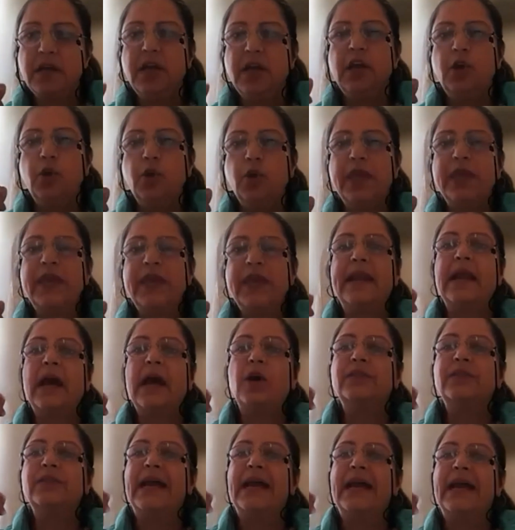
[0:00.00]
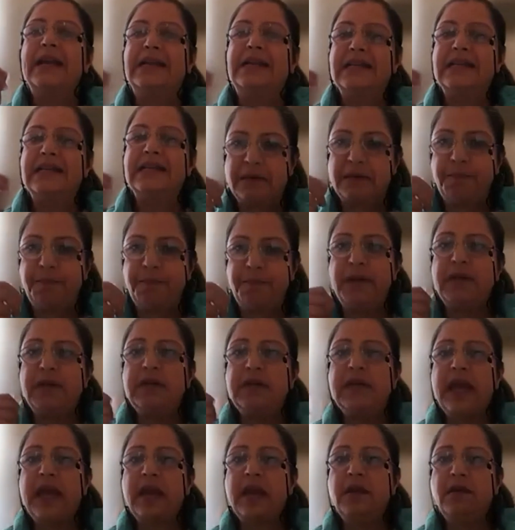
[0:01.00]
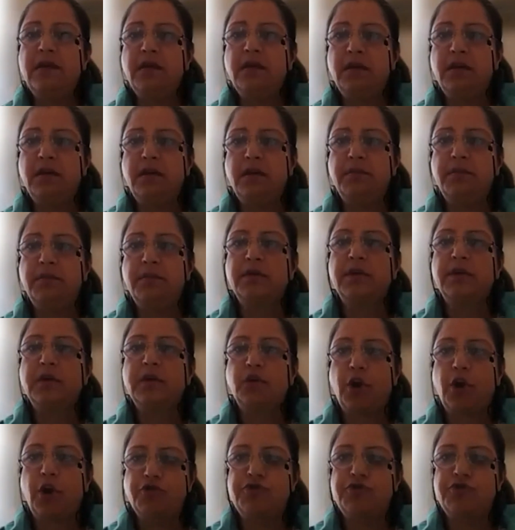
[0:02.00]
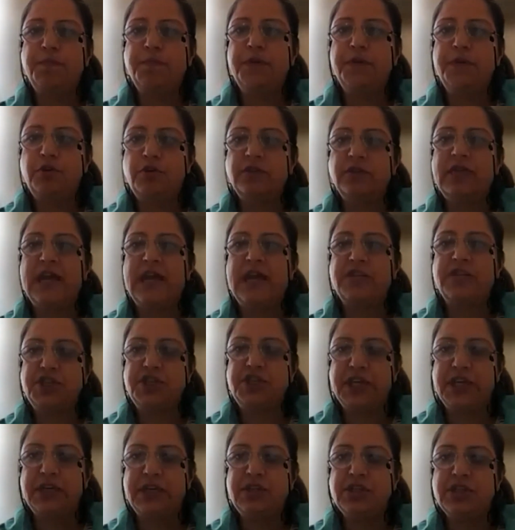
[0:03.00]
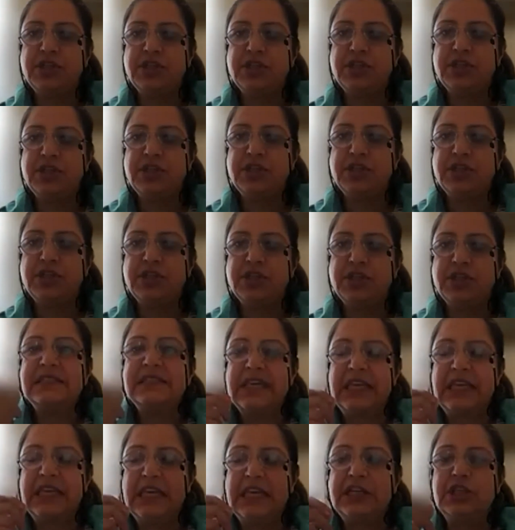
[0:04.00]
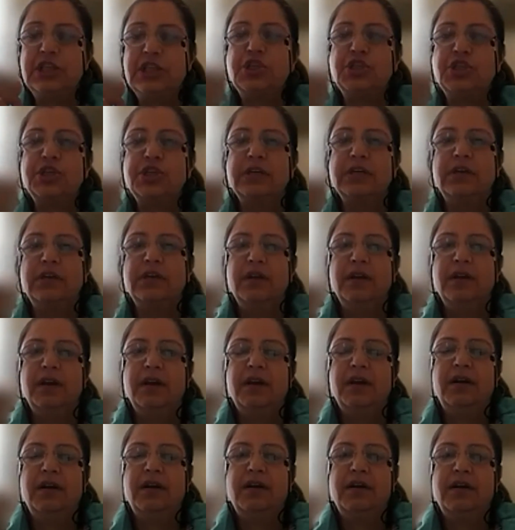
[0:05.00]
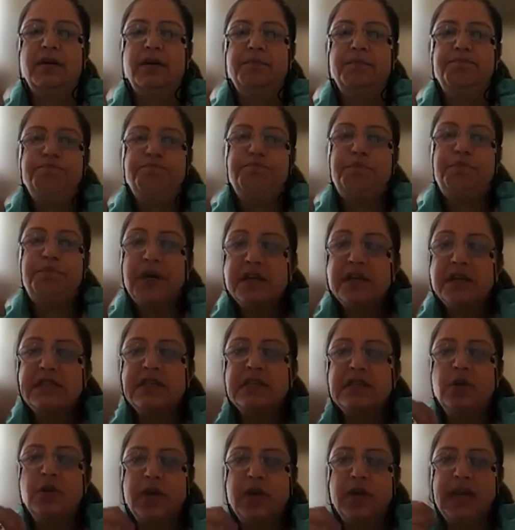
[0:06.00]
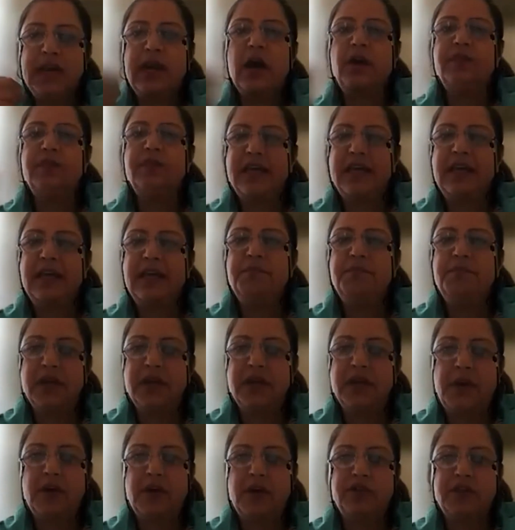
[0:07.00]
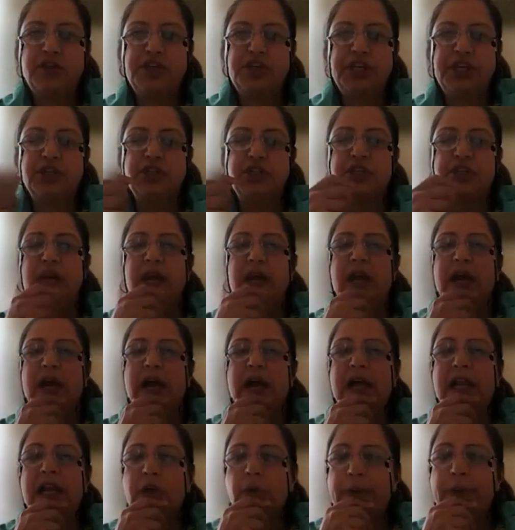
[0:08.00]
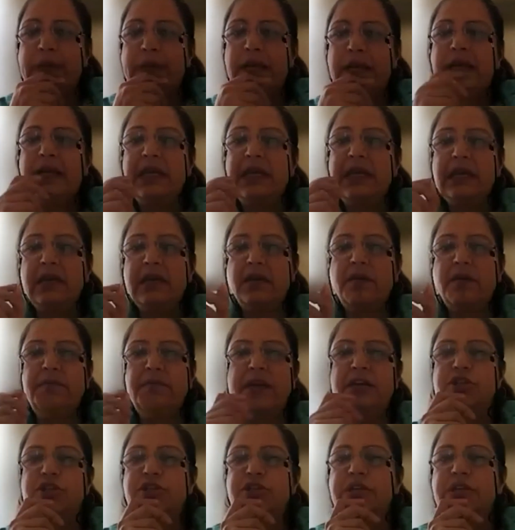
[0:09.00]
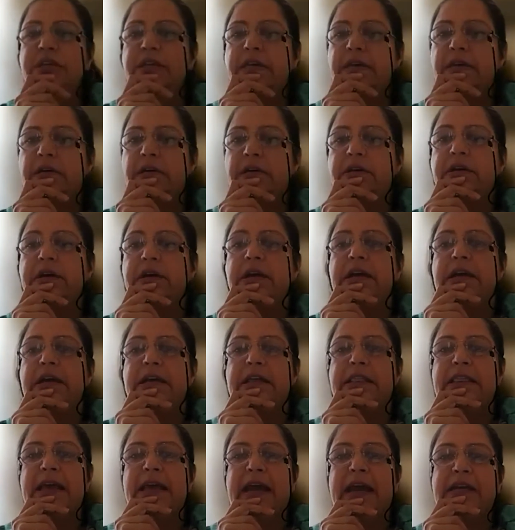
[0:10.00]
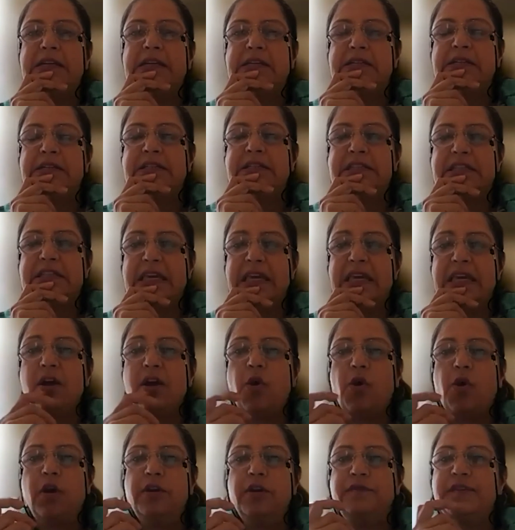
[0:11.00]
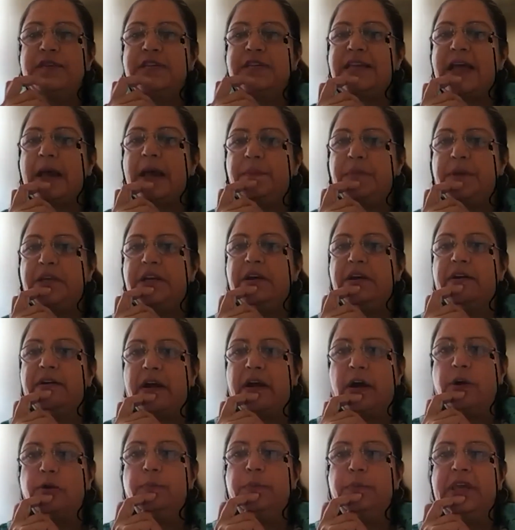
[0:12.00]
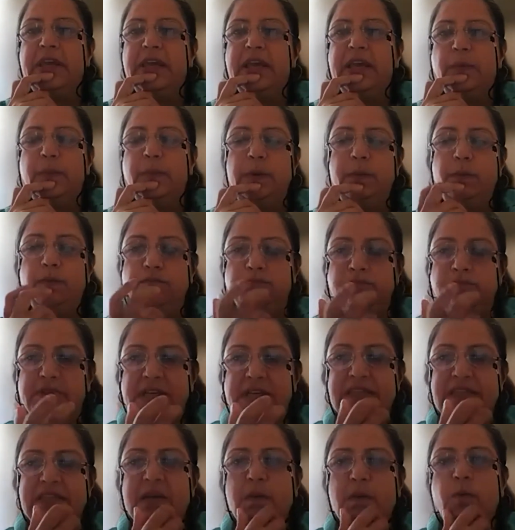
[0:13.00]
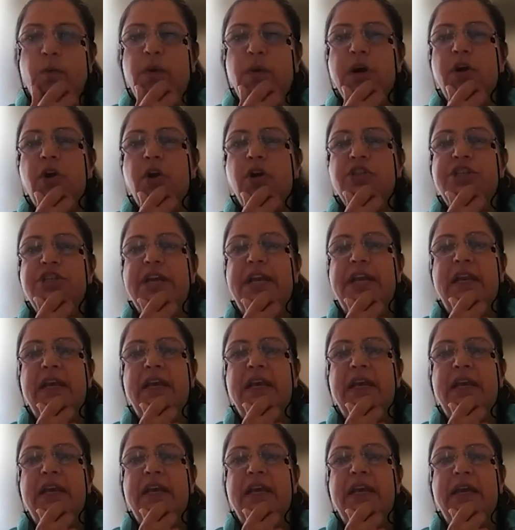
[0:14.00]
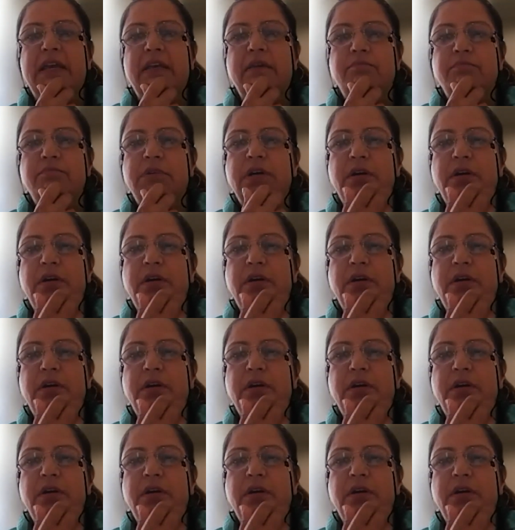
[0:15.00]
looking at how that discipline can contribute to that change, as well as each person looking at how they can bring about the change. I'll quickly mention here that seeing all of this happening around me, and we did some work on Chennai,